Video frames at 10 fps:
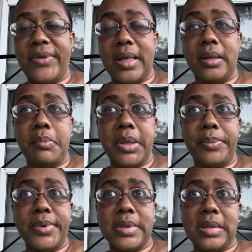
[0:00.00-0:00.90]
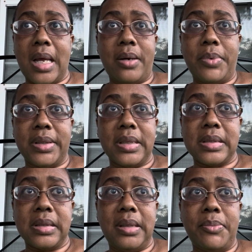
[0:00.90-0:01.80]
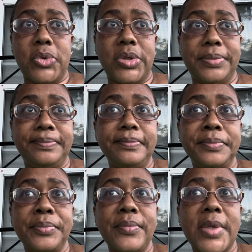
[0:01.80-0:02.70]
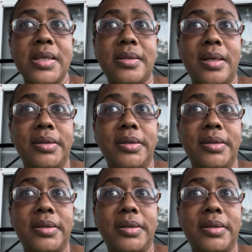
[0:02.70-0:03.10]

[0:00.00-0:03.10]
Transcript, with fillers: family members not with us anymore. So